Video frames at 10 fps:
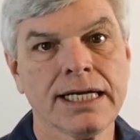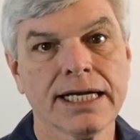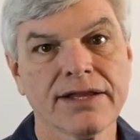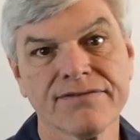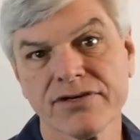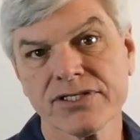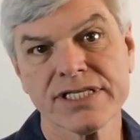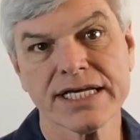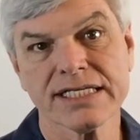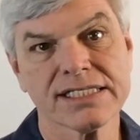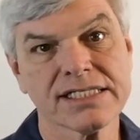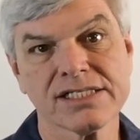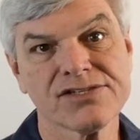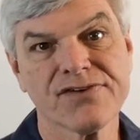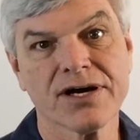Now the first thing is this
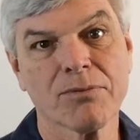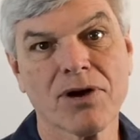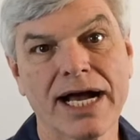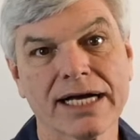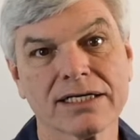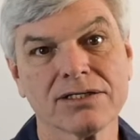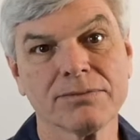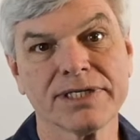is very practical